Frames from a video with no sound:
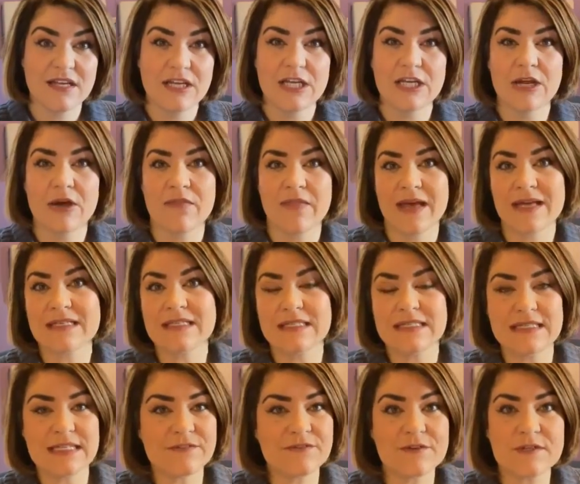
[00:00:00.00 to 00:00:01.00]
You know, and that's the
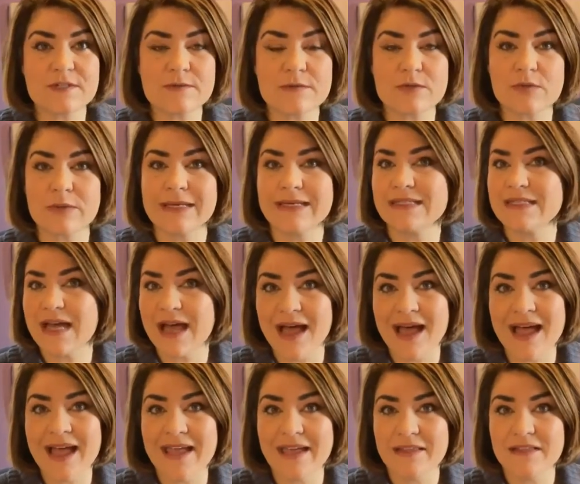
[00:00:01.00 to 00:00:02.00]
difference between
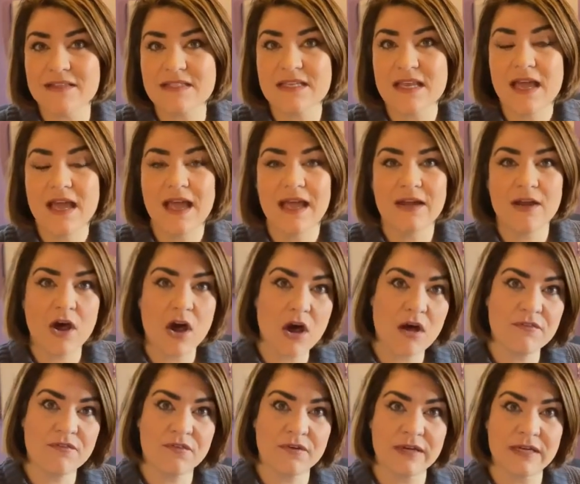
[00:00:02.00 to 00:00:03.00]
tithes and
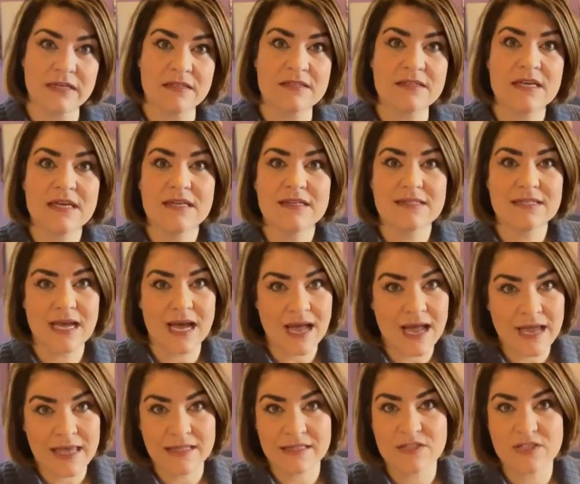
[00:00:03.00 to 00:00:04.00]
offerings.
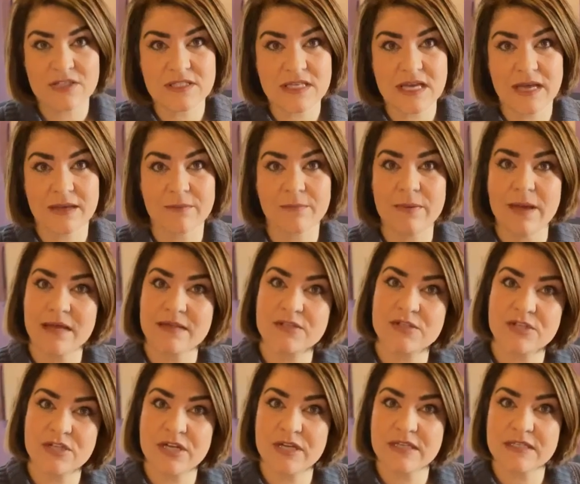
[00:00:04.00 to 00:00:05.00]
Tithes, just like
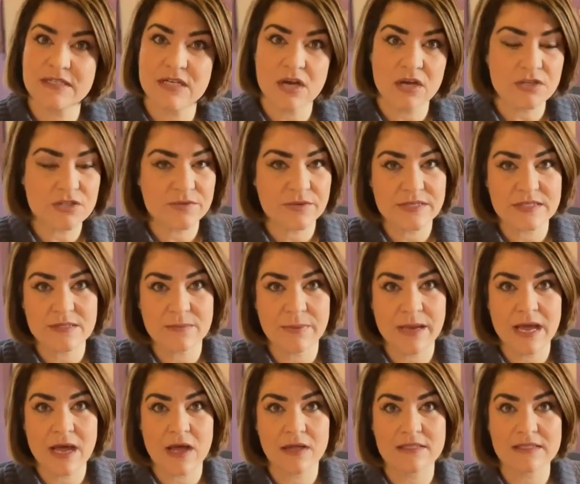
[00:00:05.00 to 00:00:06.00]
Pastor Doug has talked to us
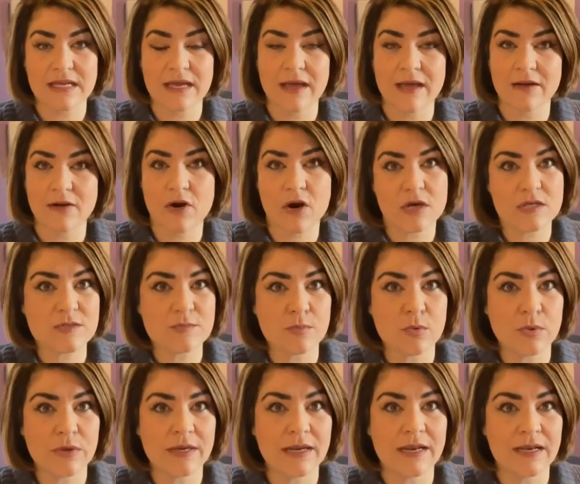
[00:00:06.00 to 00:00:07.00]
about at
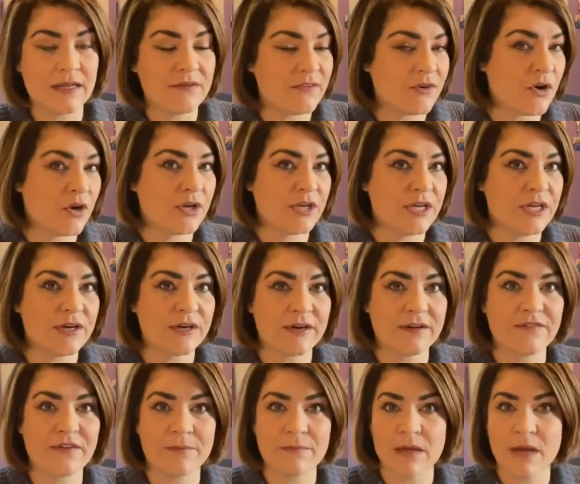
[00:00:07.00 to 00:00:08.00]
Crosspoint, and even on here,
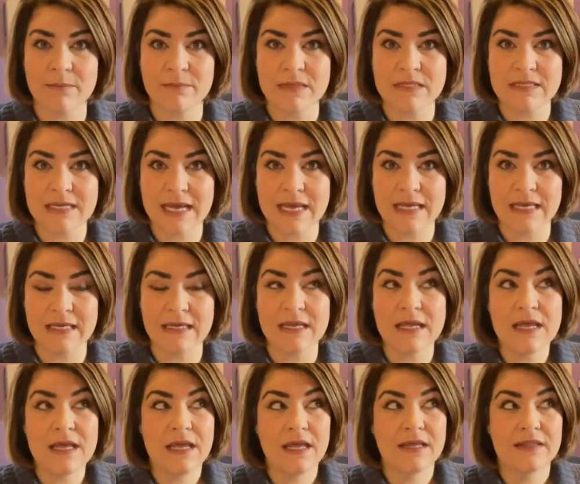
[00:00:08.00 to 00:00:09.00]
if I'm not mistaken,
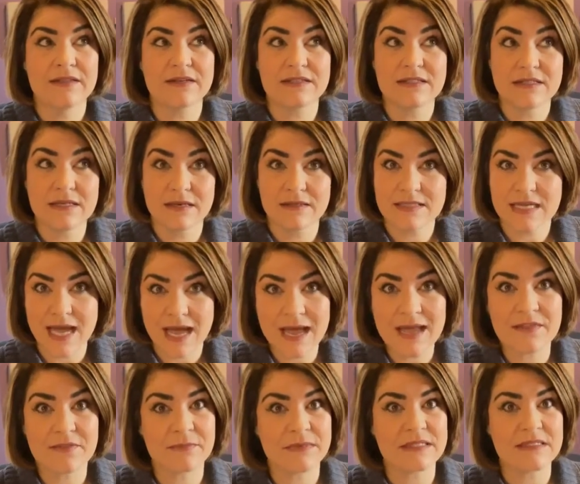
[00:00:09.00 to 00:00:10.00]
the
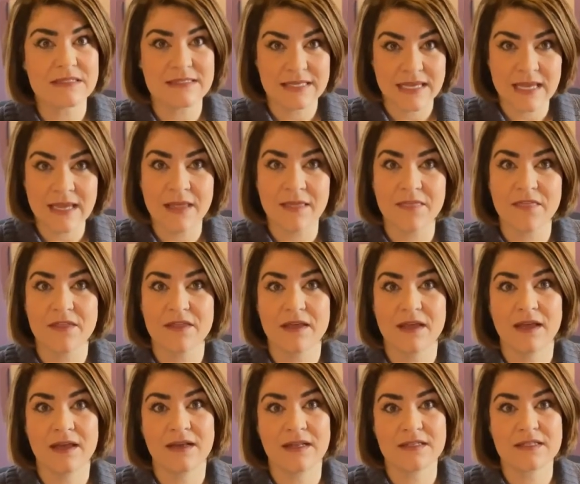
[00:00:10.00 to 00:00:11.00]
tithe means tenth
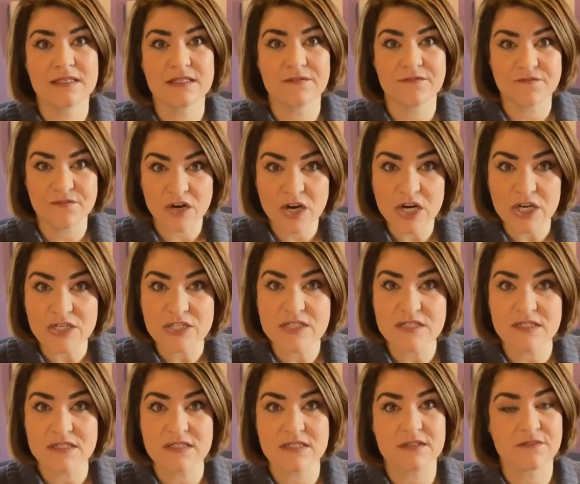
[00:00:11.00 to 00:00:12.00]
and it's the
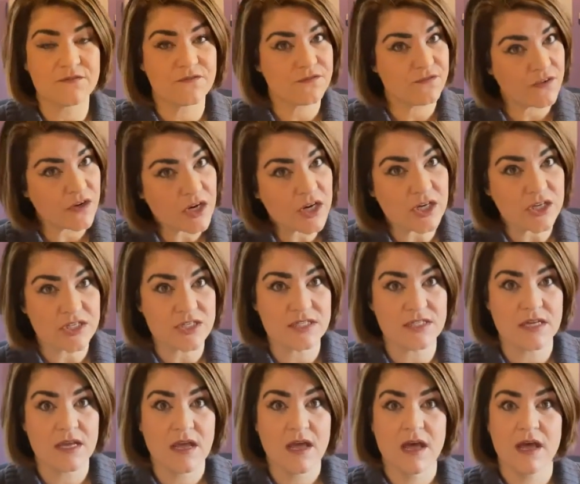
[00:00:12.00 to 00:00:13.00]
first. It's the
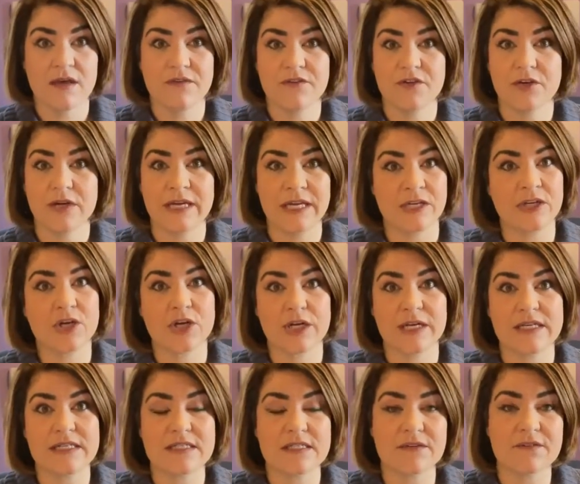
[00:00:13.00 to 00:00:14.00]
first of your
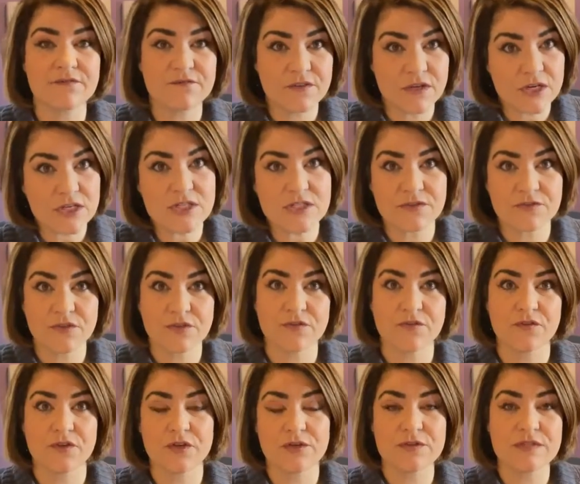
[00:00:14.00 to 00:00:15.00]
increase, the first of your
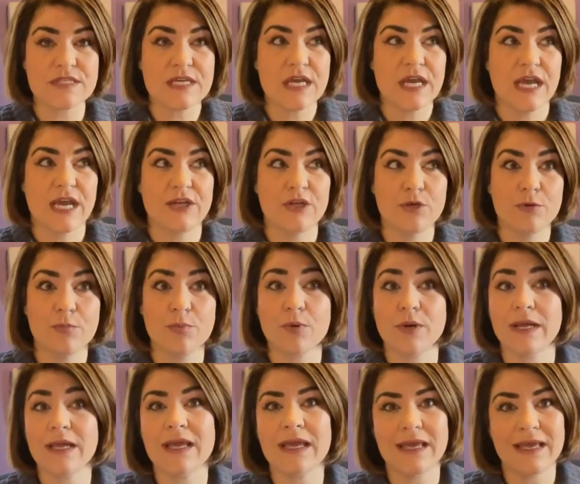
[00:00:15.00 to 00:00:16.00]
fruits, and you
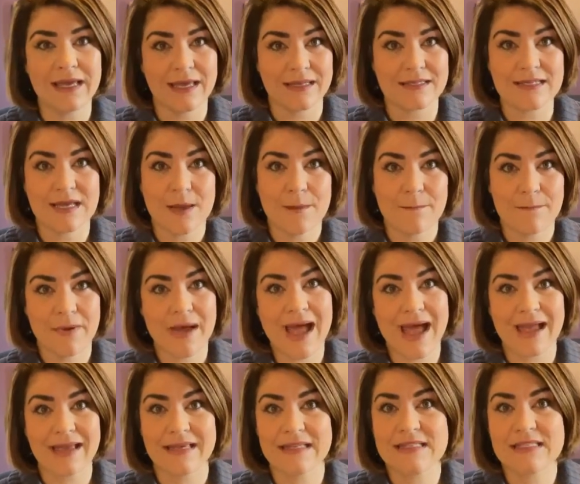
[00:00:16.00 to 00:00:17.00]
bring it
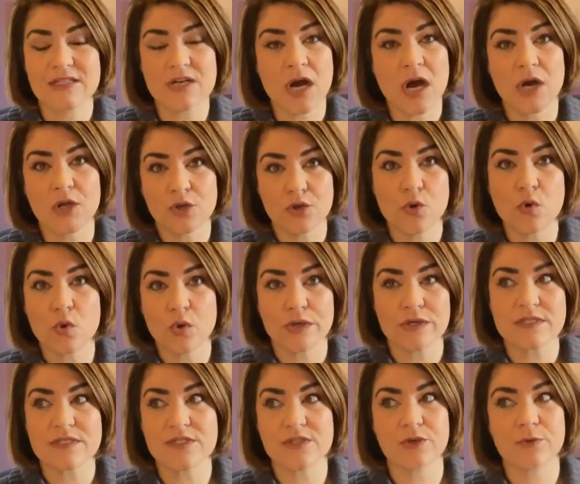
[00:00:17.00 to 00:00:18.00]
back. It's not yours.